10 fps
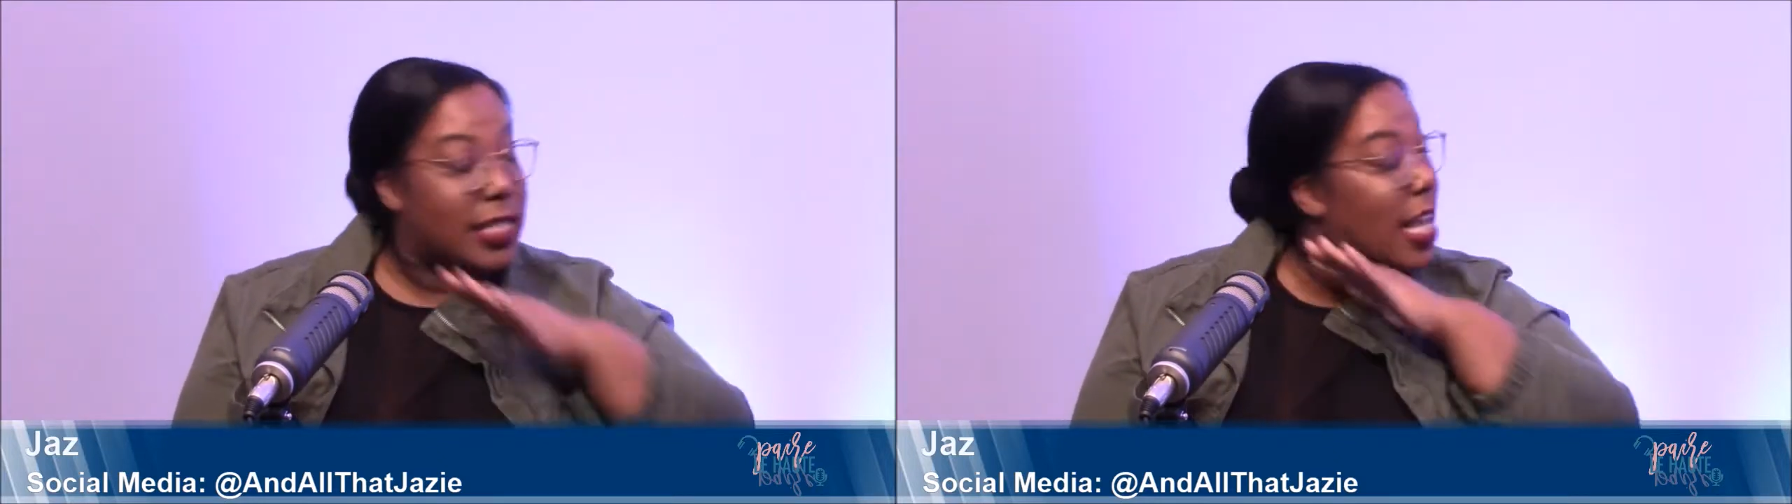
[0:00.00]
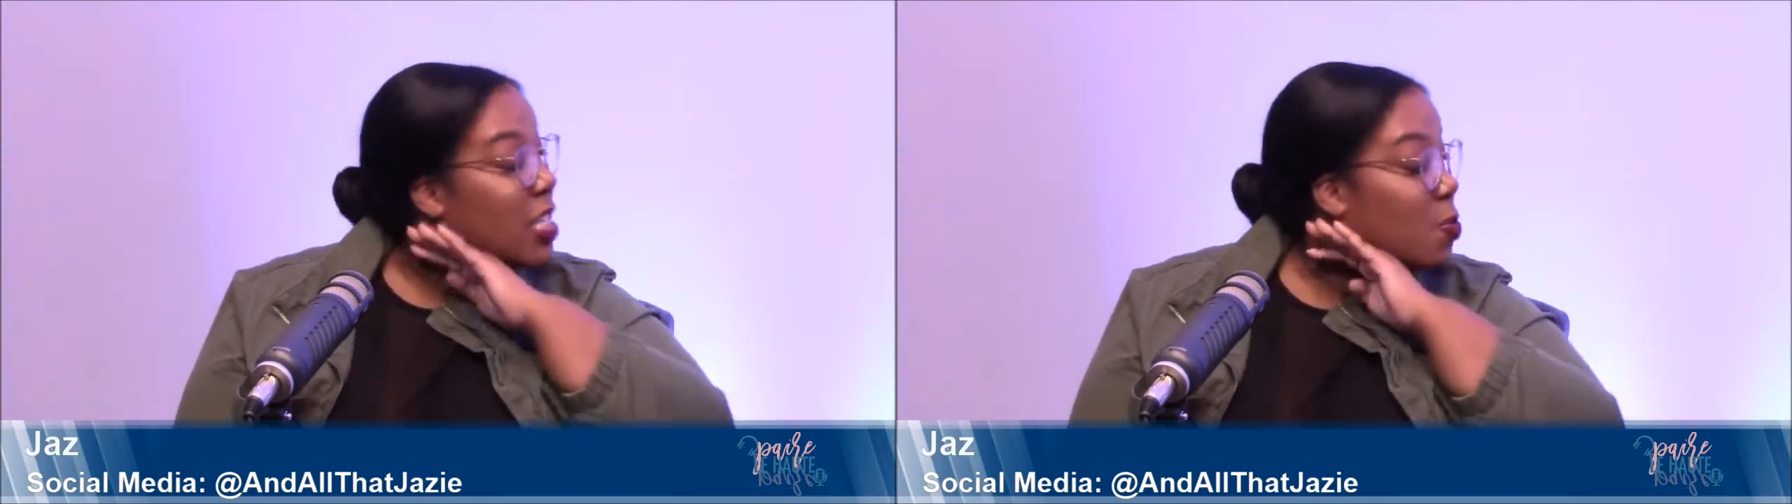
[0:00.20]

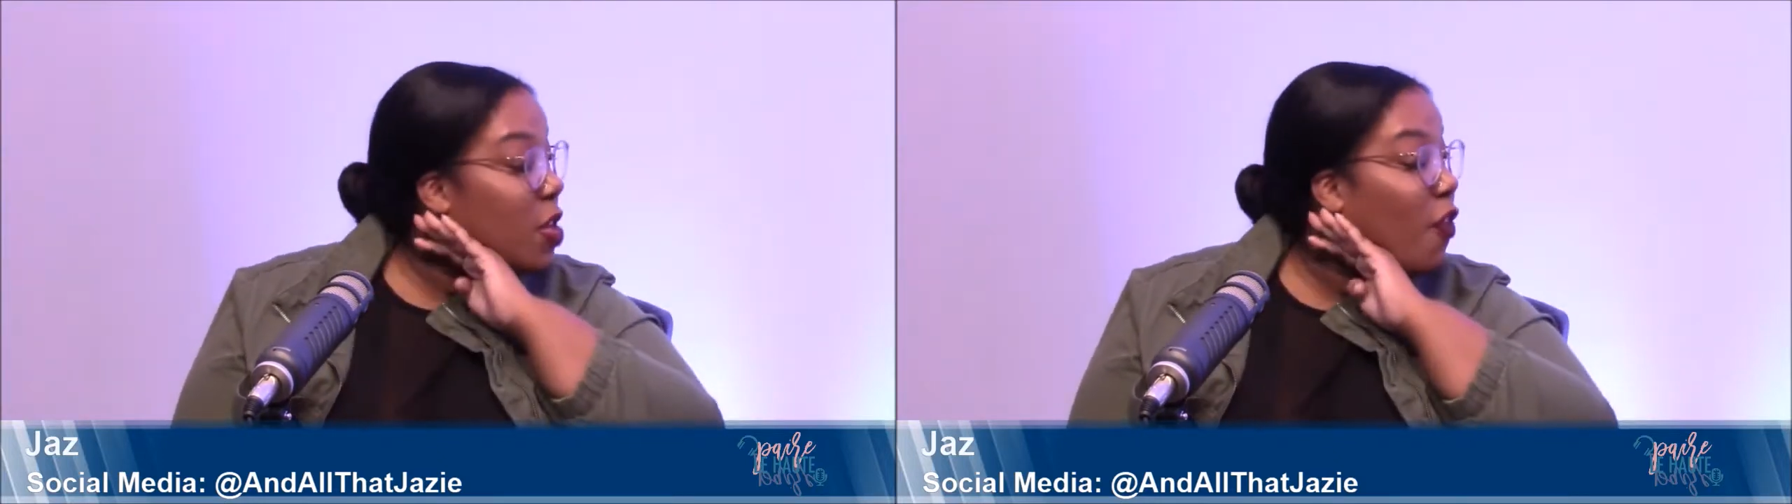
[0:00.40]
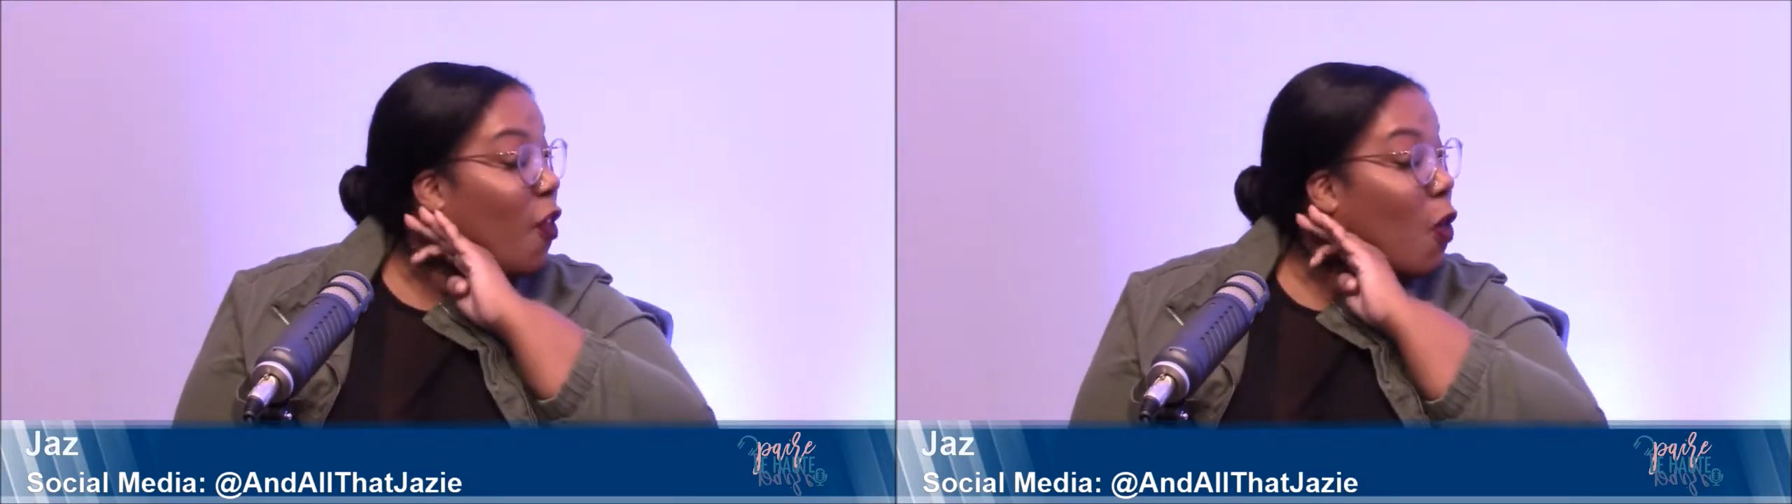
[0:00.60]
Test
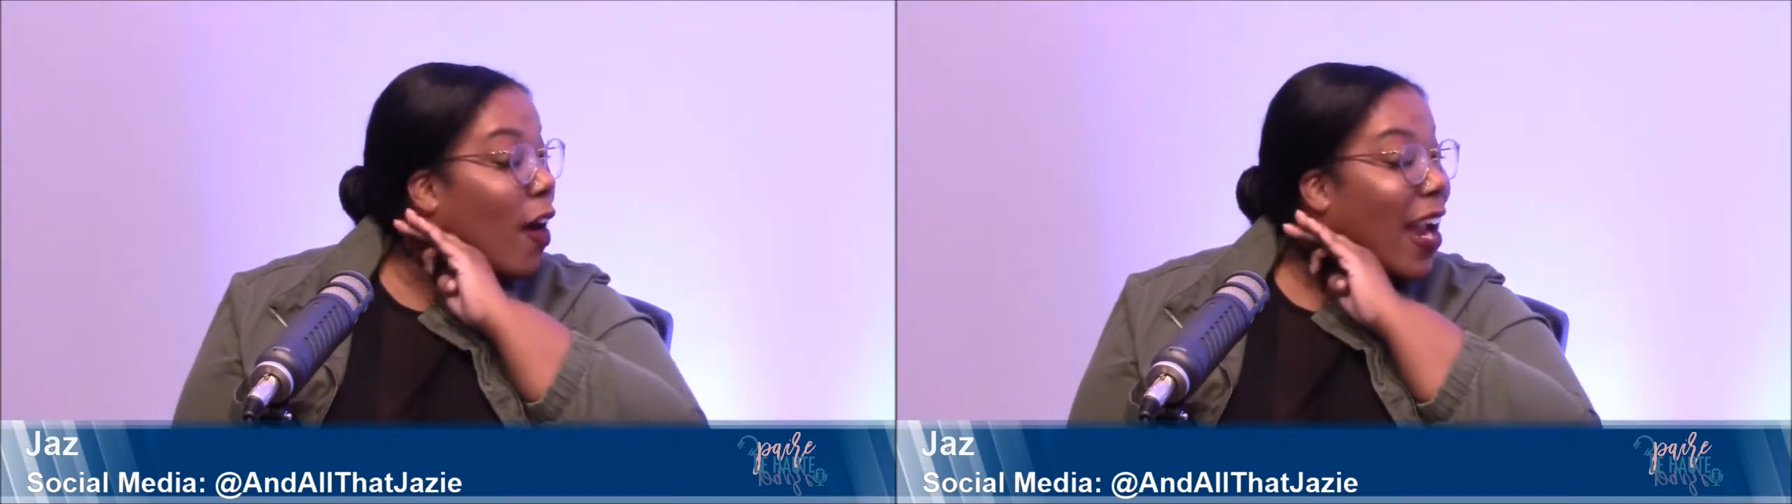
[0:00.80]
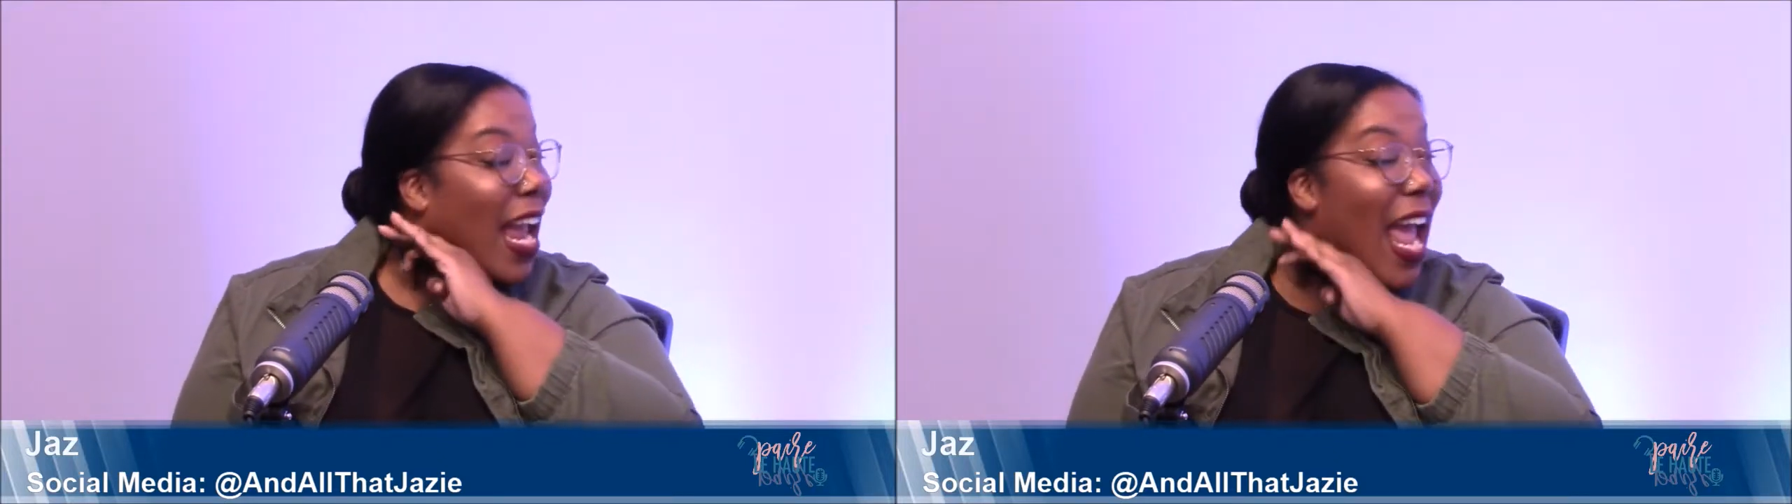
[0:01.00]
me for